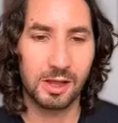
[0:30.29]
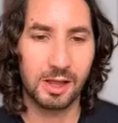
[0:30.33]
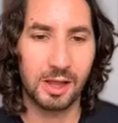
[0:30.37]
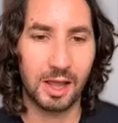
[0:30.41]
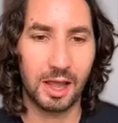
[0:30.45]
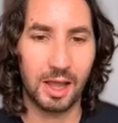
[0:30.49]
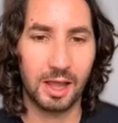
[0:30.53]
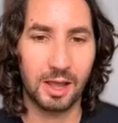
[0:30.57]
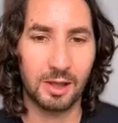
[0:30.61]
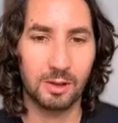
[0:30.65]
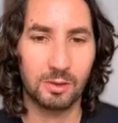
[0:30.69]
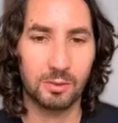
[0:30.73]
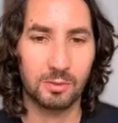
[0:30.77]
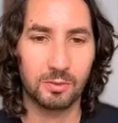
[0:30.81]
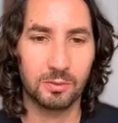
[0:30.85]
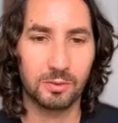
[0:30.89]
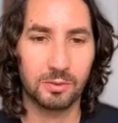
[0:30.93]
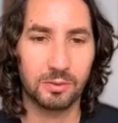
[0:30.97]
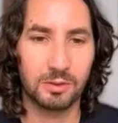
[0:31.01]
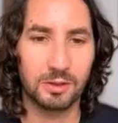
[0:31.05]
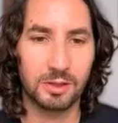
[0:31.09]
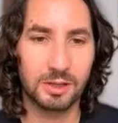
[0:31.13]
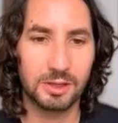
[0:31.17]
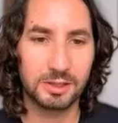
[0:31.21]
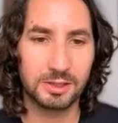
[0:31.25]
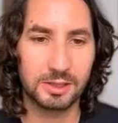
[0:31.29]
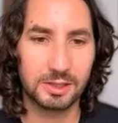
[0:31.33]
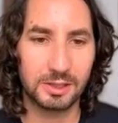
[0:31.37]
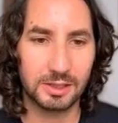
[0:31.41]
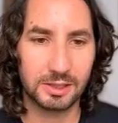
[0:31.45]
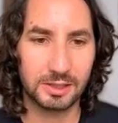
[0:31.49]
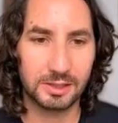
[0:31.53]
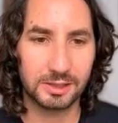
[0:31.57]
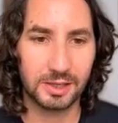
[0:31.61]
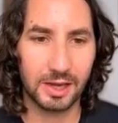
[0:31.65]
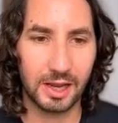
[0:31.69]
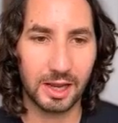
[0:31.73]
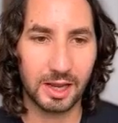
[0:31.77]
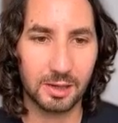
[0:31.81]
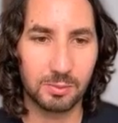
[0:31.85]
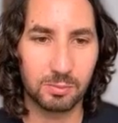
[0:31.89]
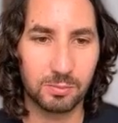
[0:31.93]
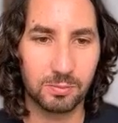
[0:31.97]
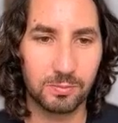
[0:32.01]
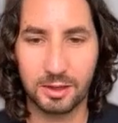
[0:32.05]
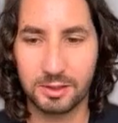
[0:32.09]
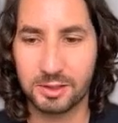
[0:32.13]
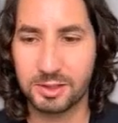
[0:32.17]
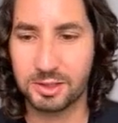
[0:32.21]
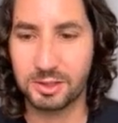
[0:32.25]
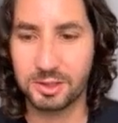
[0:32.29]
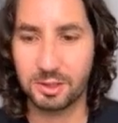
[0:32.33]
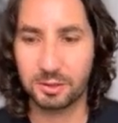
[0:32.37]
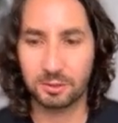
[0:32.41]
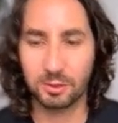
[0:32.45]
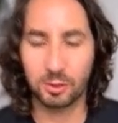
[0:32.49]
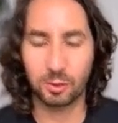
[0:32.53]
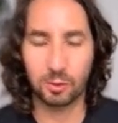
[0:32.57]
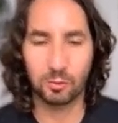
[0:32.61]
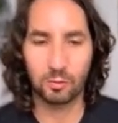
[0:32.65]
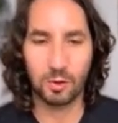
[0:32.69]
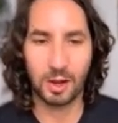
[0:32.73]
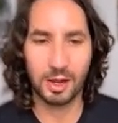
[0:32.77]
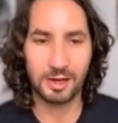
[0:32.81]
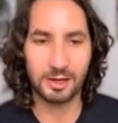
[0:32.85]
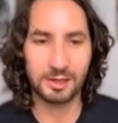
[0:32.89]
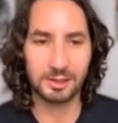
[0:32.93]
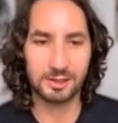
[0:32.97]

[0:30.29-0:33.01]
And this is just a little writing